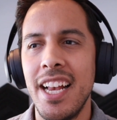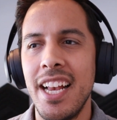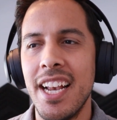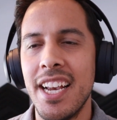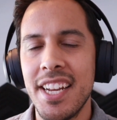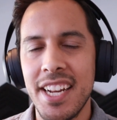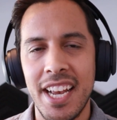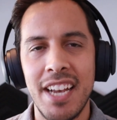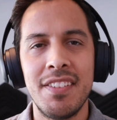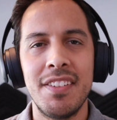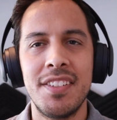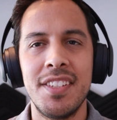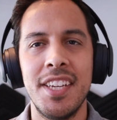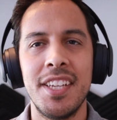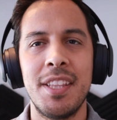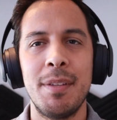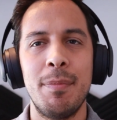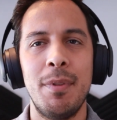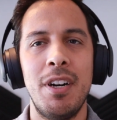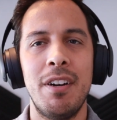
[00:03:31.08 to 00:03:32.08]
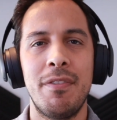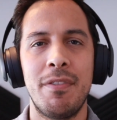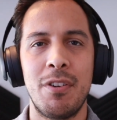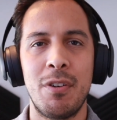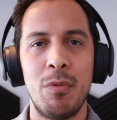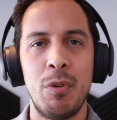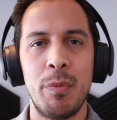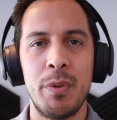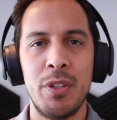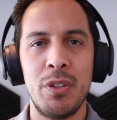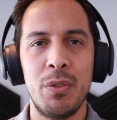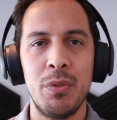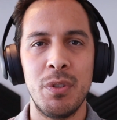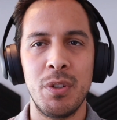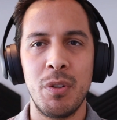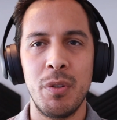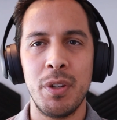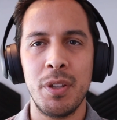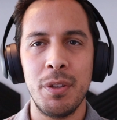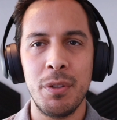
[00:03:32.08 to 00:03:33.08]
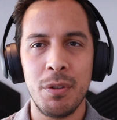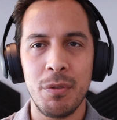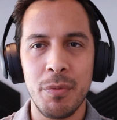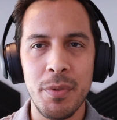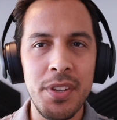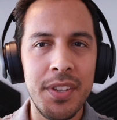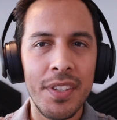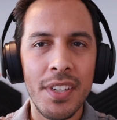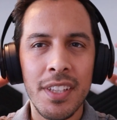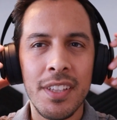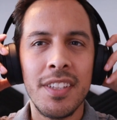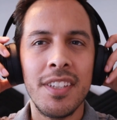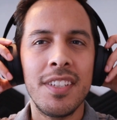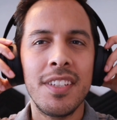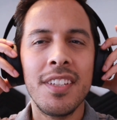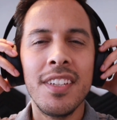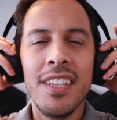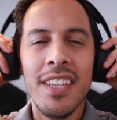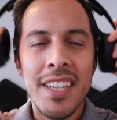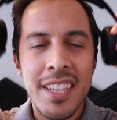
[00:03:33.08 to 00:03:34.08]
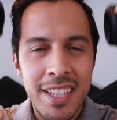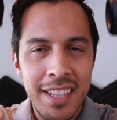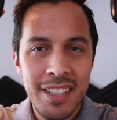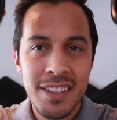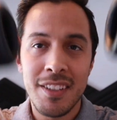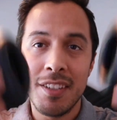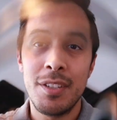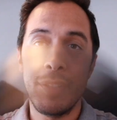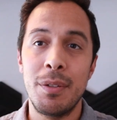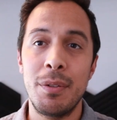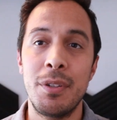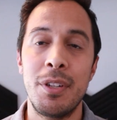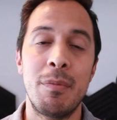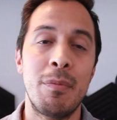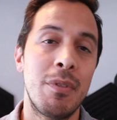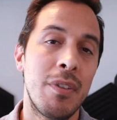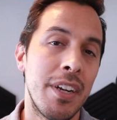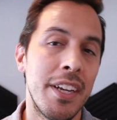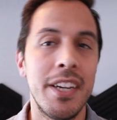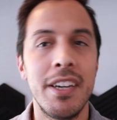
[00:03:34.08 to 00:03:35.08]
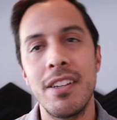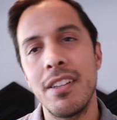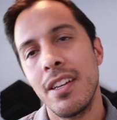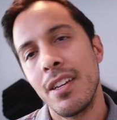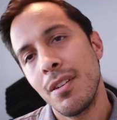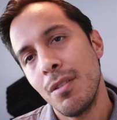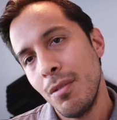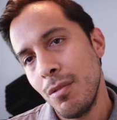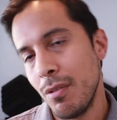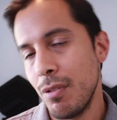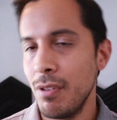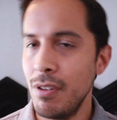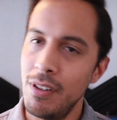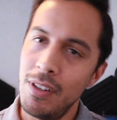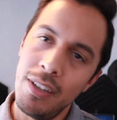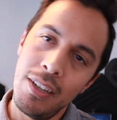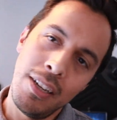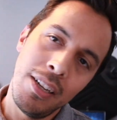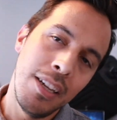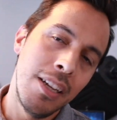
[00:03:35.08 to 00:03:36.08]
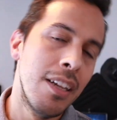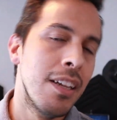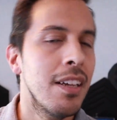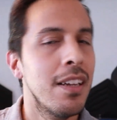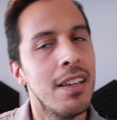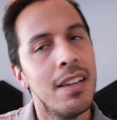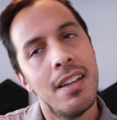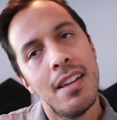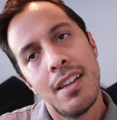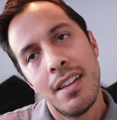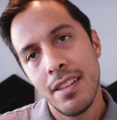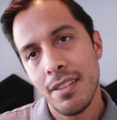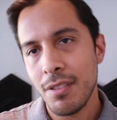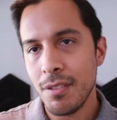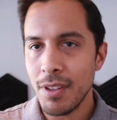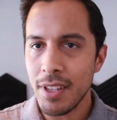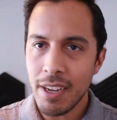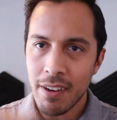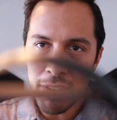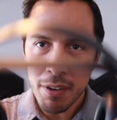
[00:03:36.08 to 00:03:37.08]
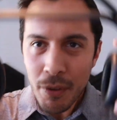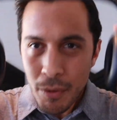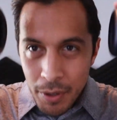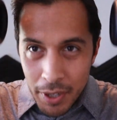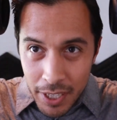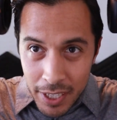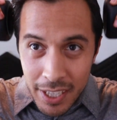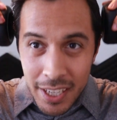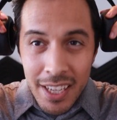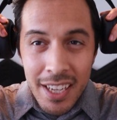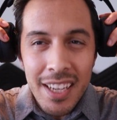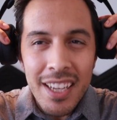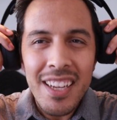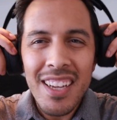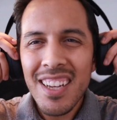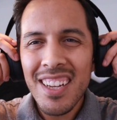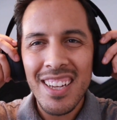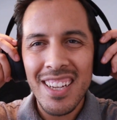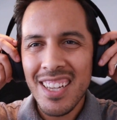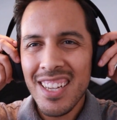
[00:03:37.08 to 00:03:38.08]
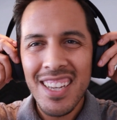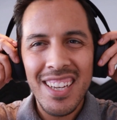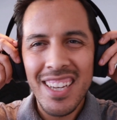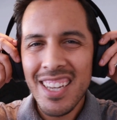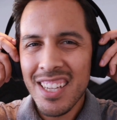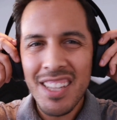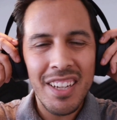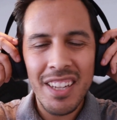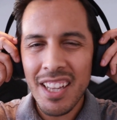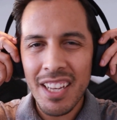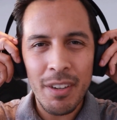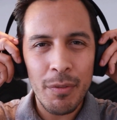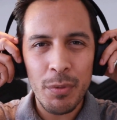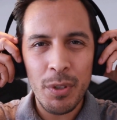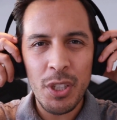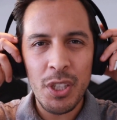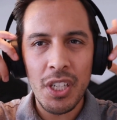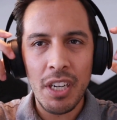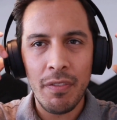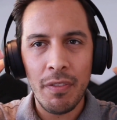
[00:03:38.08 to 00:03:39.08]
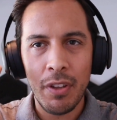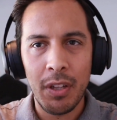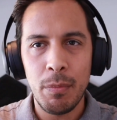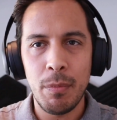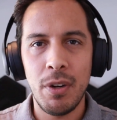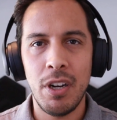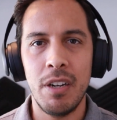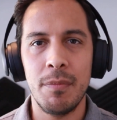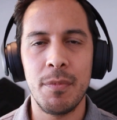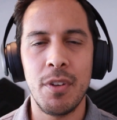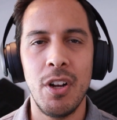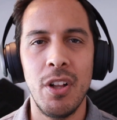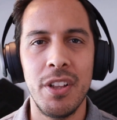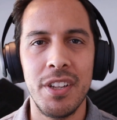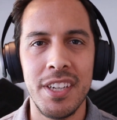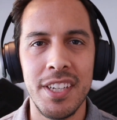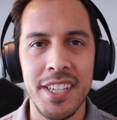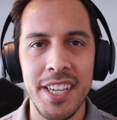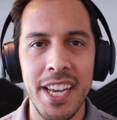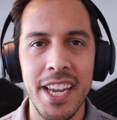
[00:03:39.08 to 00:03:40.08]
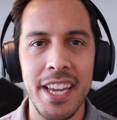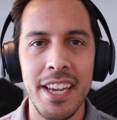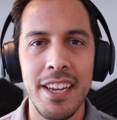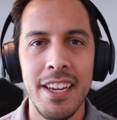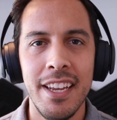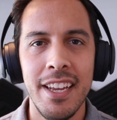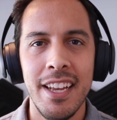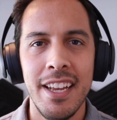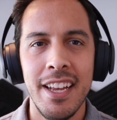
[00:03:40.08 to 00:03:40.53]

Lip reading: and I had to take them off for a moment and do a quick little reset. This little number right here, like, ooh, do that real quick, and then like reshuffle and mom, call it a day.